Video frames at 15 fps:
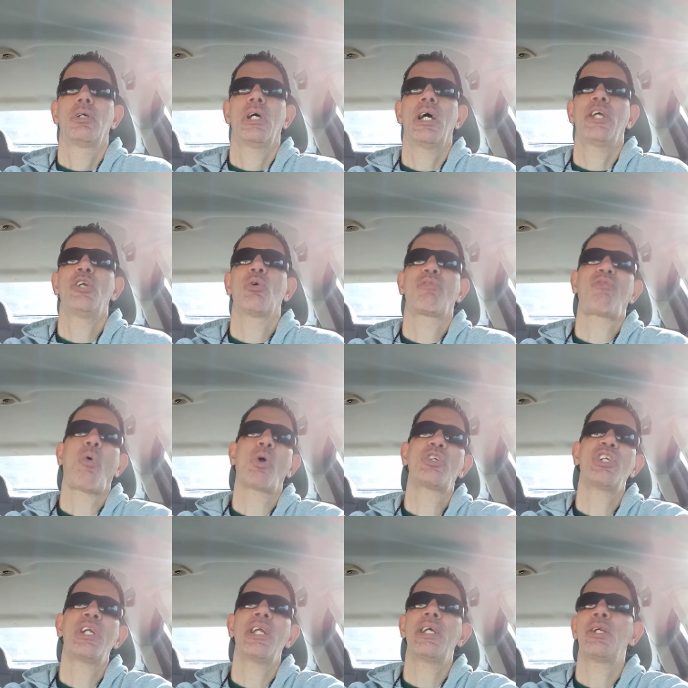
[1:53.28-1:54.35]
Uh, you were
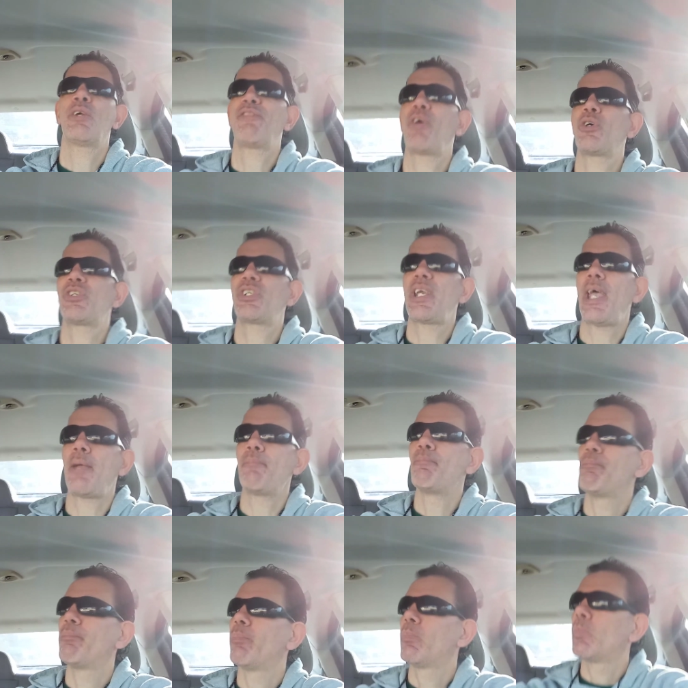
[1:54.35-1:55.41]
fortunate in the first game,
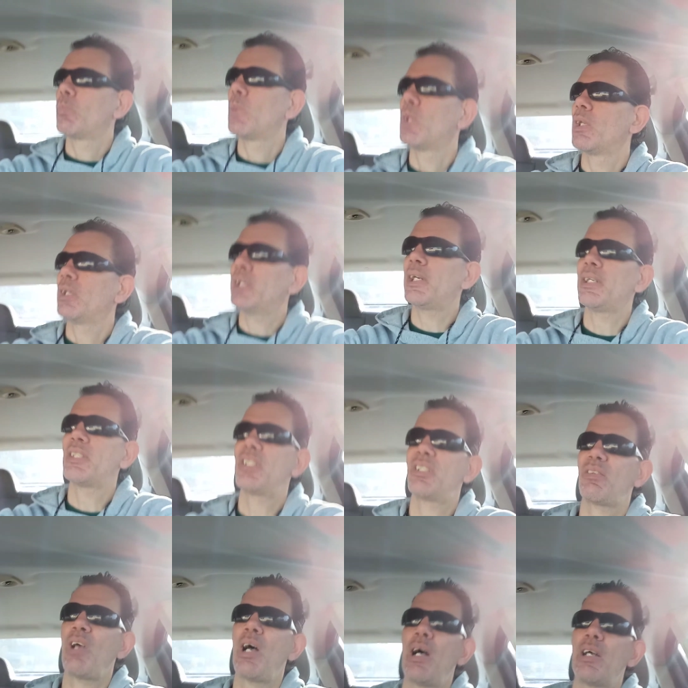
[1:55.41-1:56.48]
leading
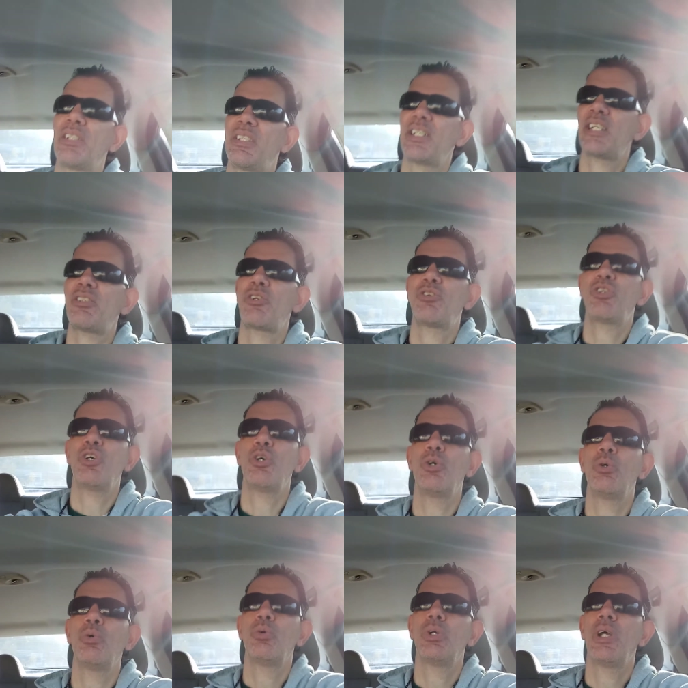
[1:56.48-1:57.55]
uh, six to
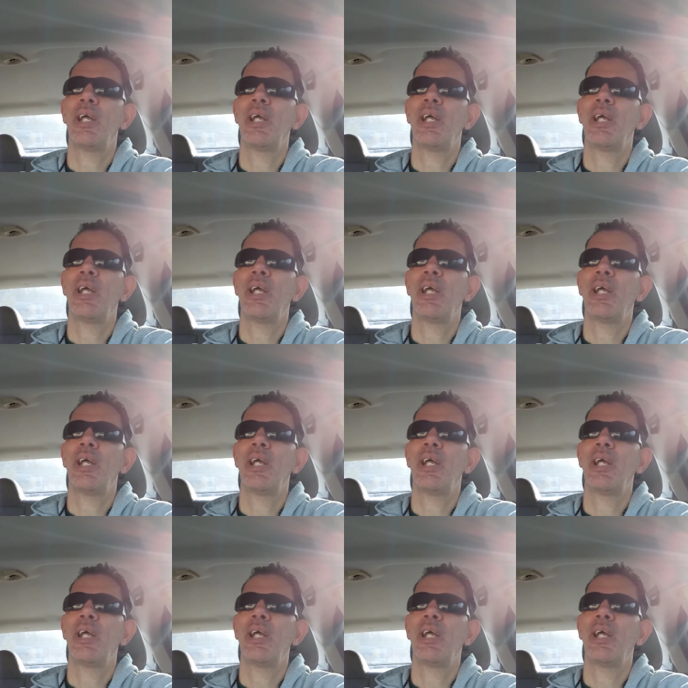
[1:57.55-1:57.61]
two,